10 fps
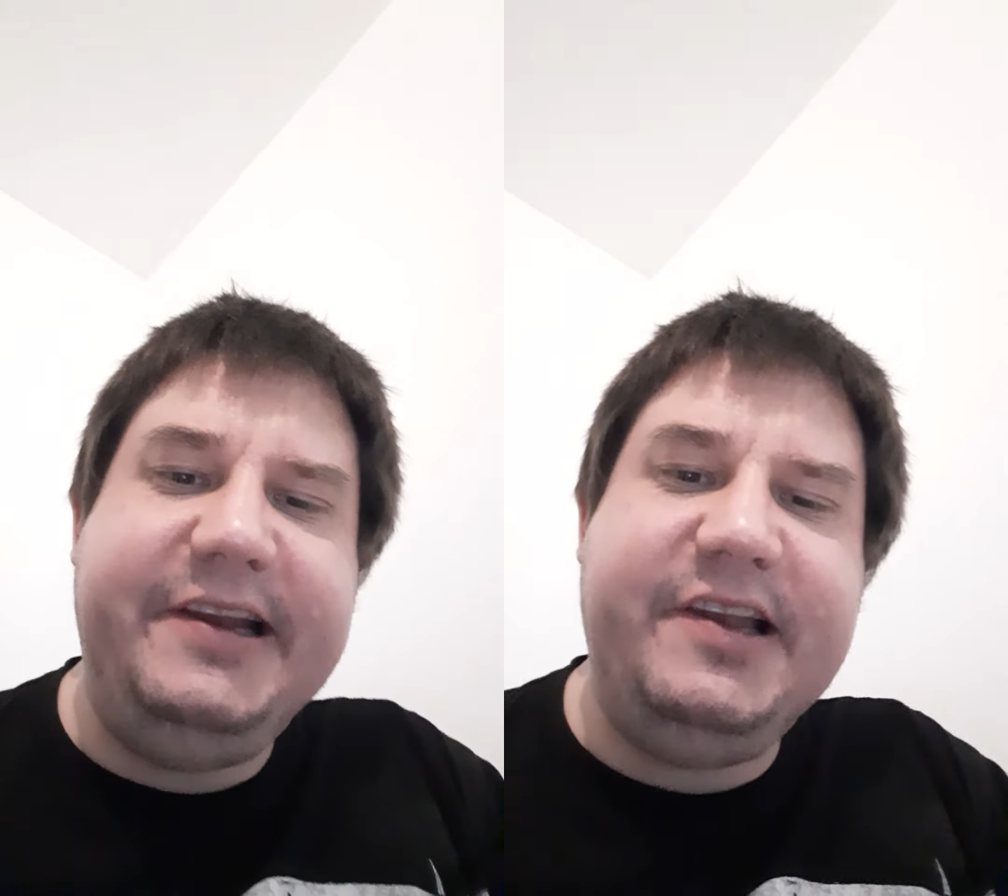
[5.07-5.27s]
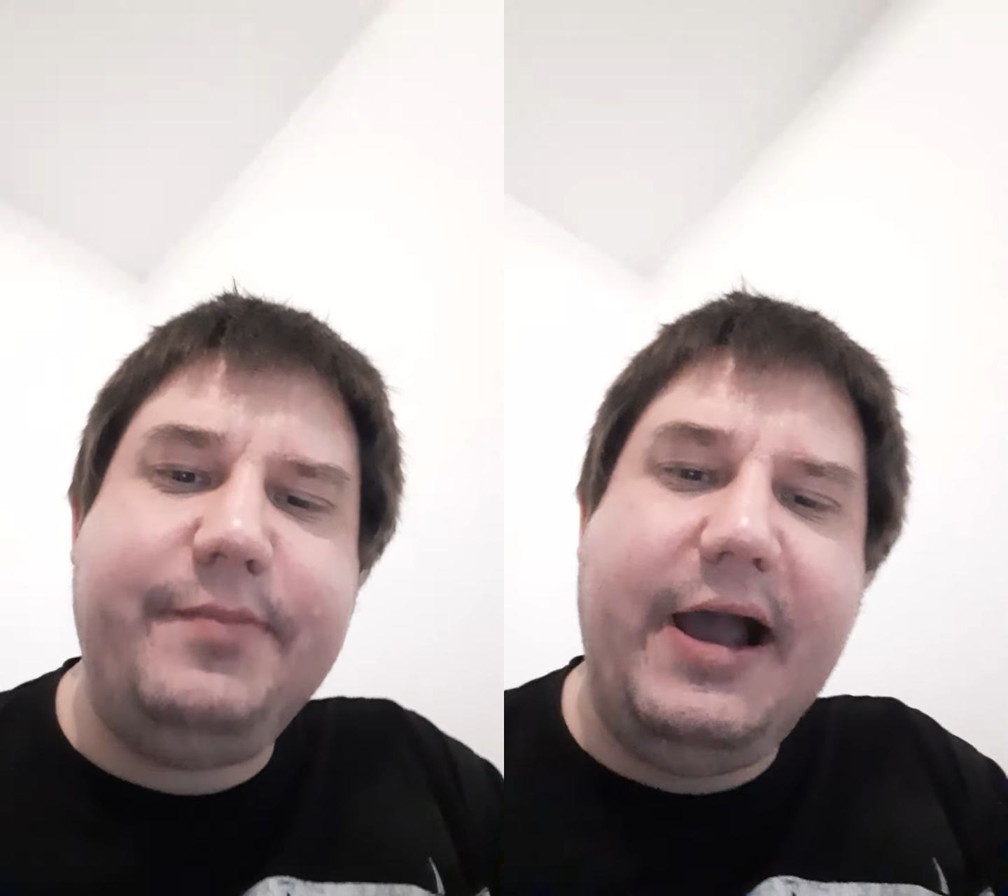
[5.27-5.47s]

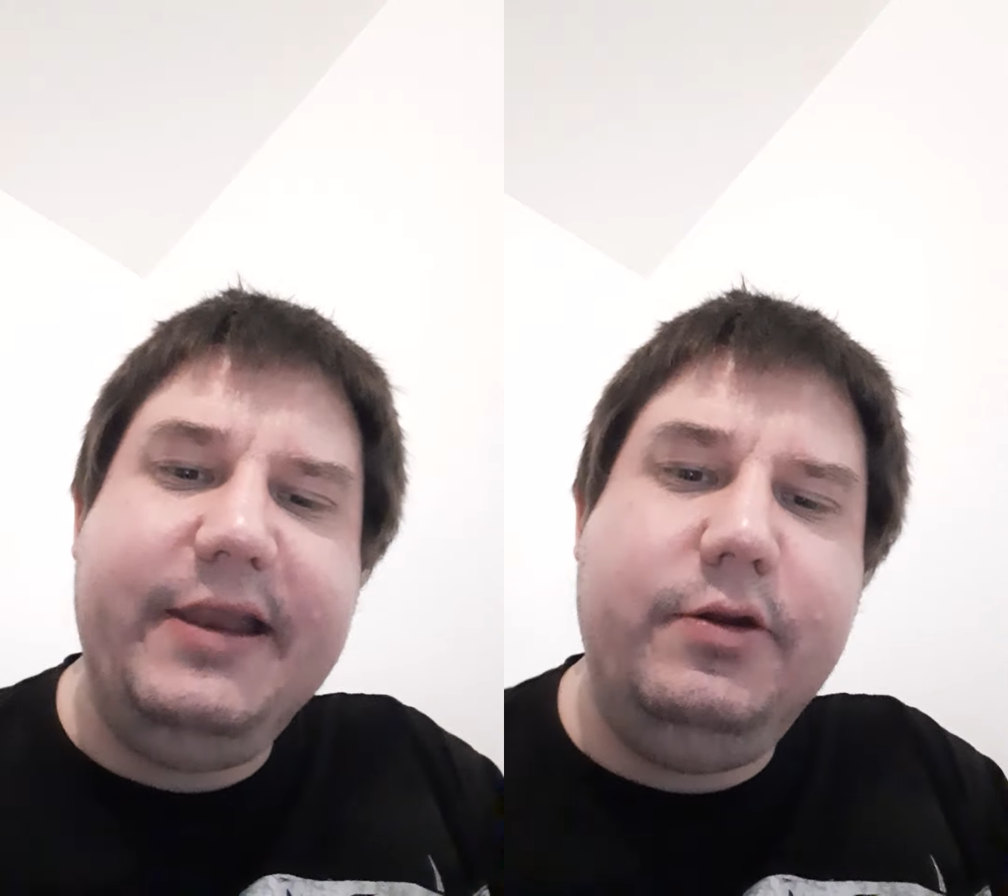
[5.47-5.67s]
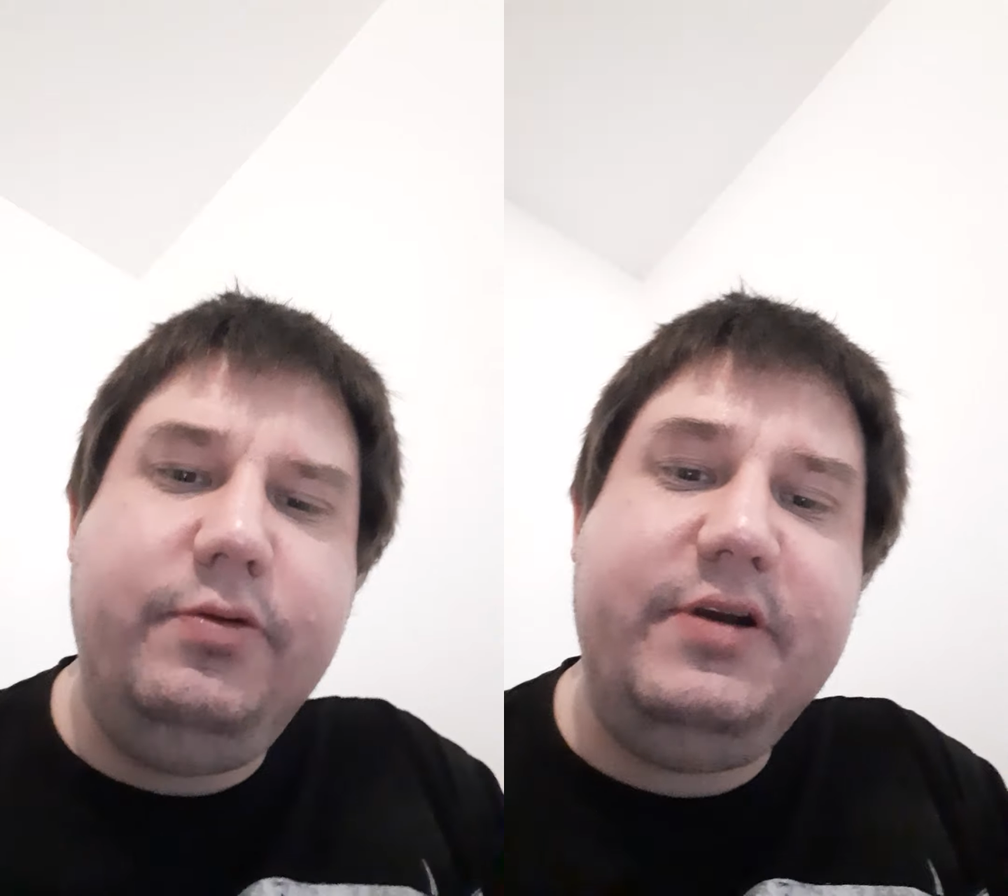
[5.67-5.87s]
is my
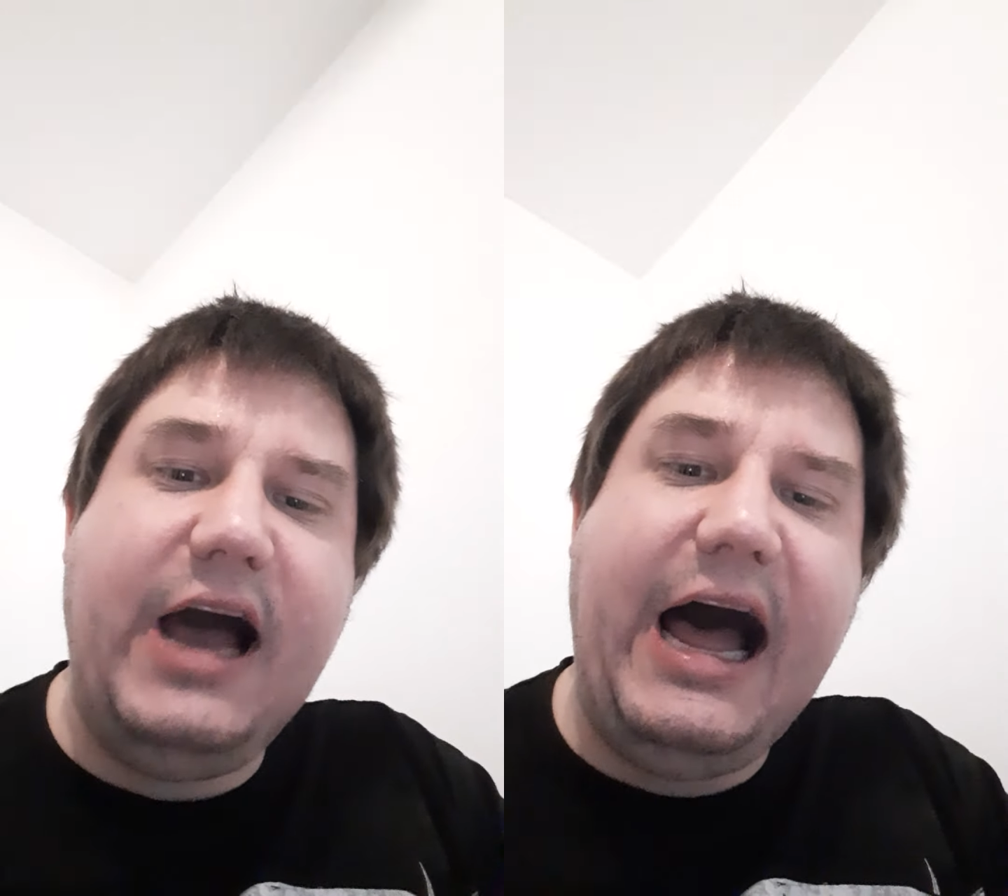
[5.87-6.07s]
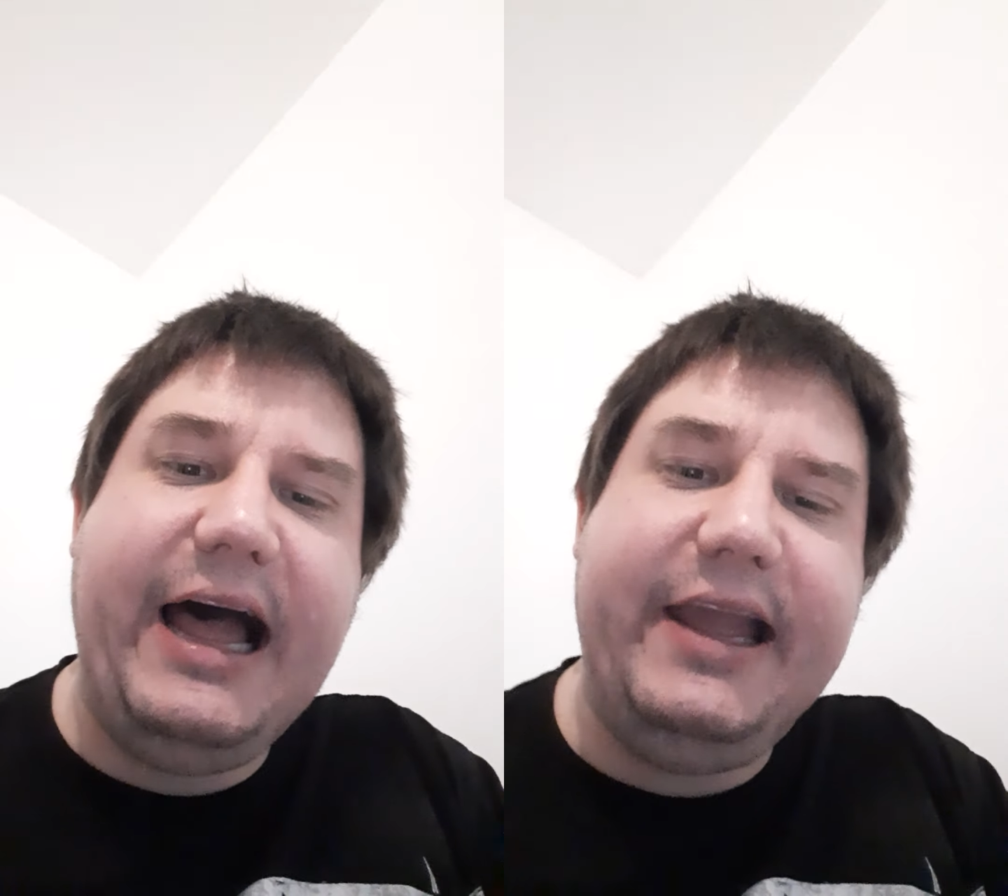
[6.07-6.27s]
new
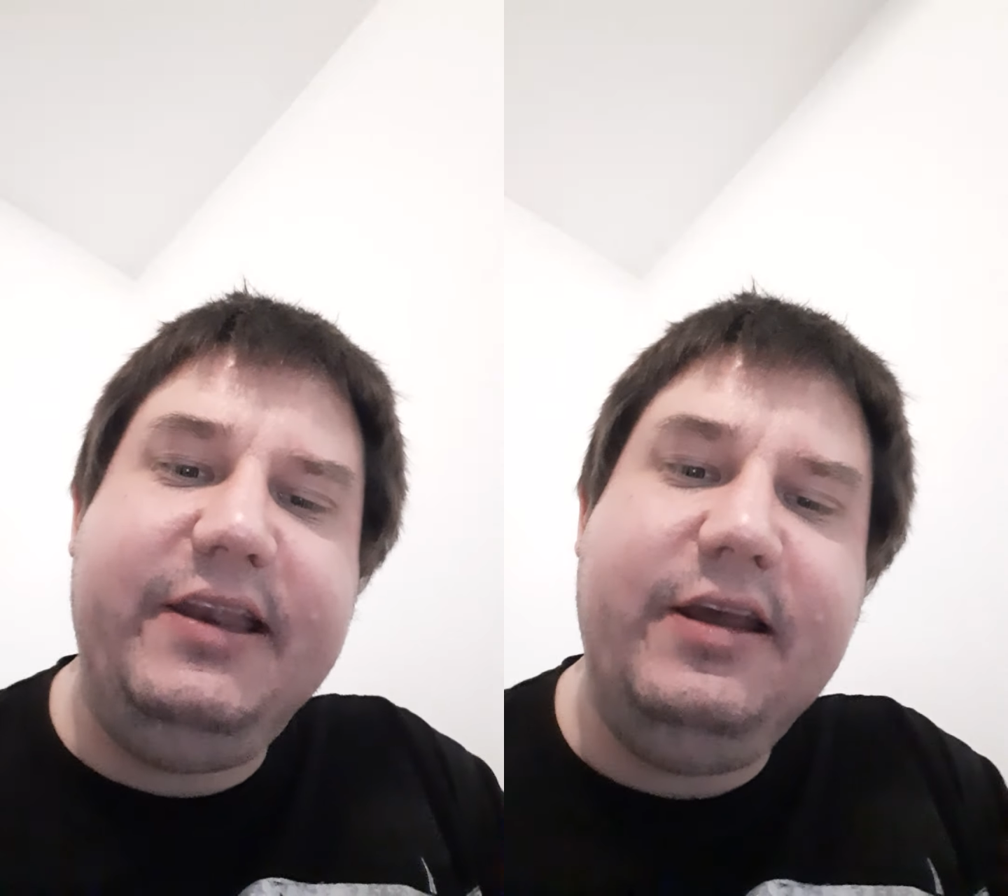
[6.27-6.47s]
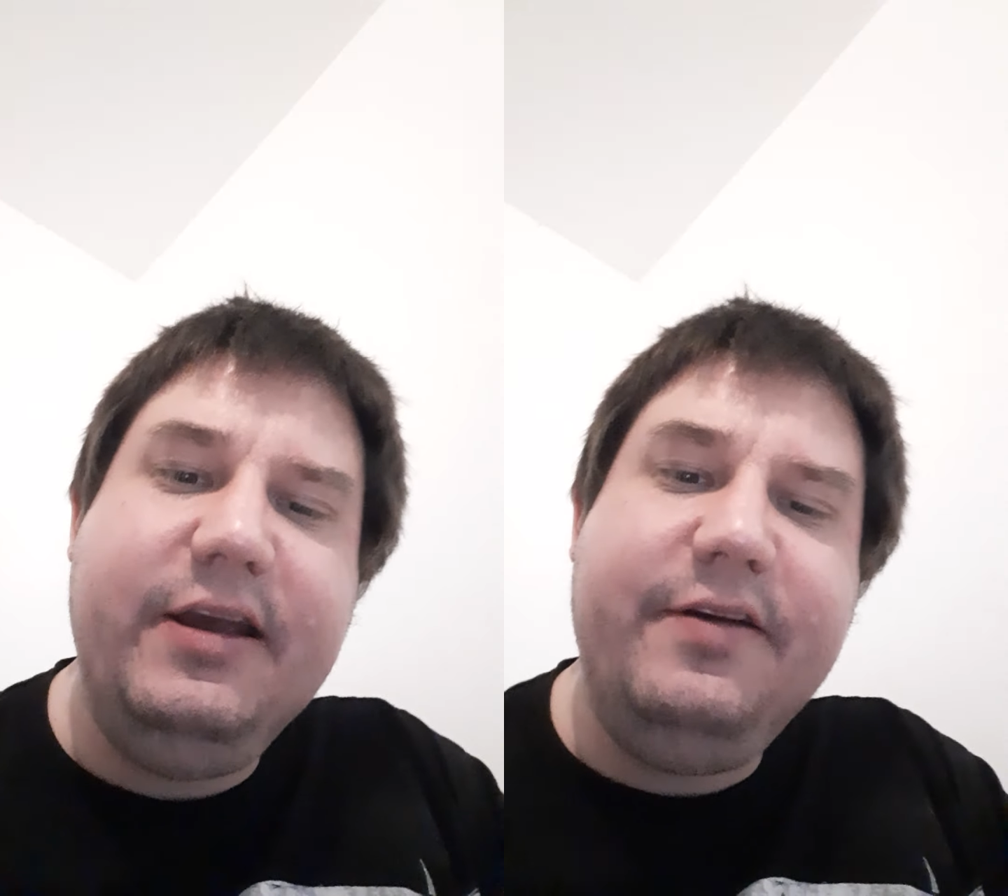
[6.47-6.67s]
guide